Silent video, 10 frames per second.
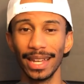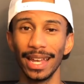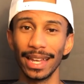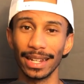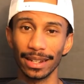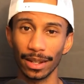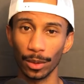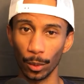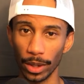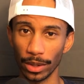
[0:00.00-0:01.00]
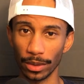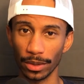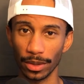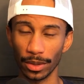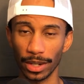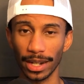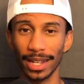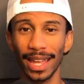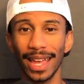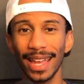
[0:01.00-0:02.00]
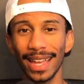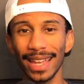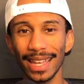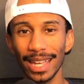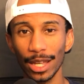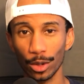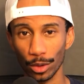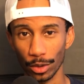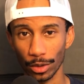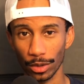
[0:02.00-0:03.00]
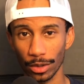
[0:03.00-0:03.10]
and will. Okay? It'll.